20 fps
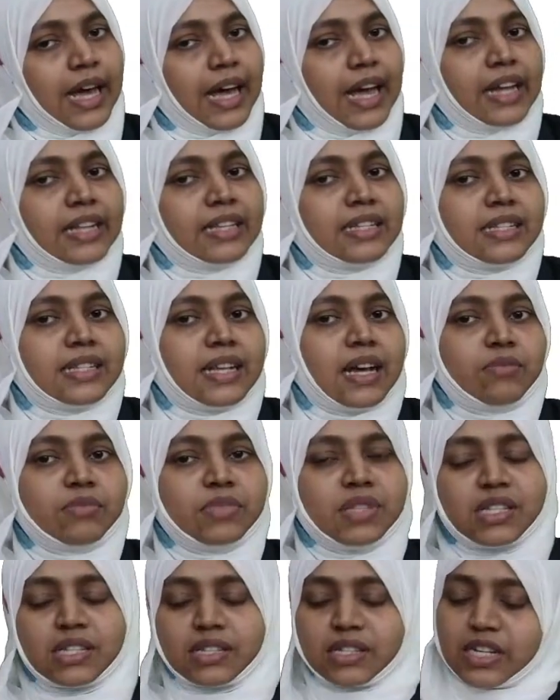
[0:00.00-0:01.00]
and
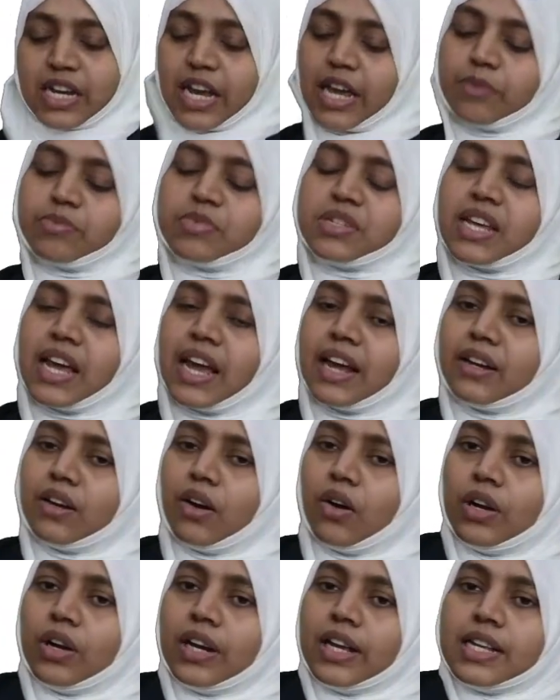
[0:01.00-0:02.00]
some shapes
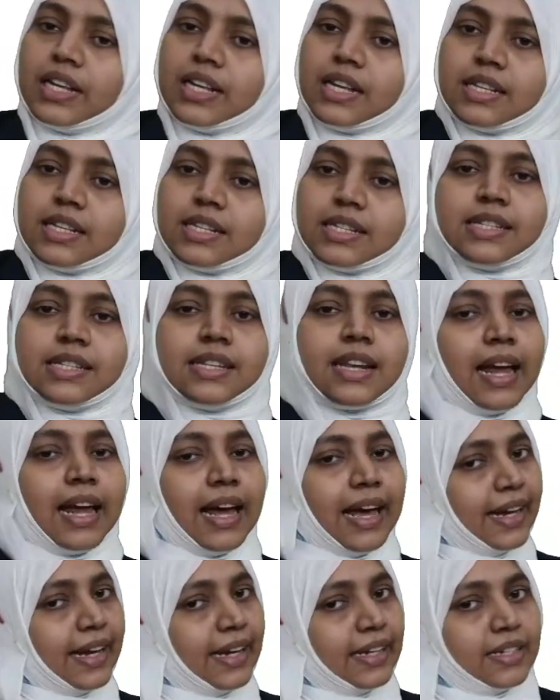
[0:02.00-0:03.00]
can only
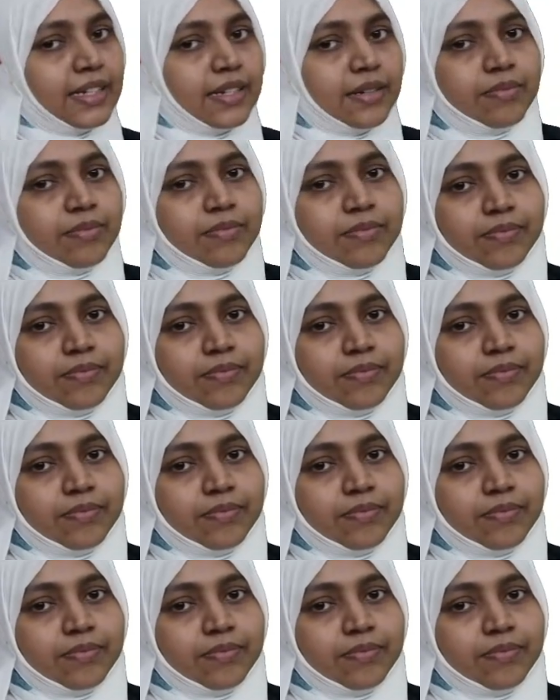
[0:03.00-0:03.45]
slide.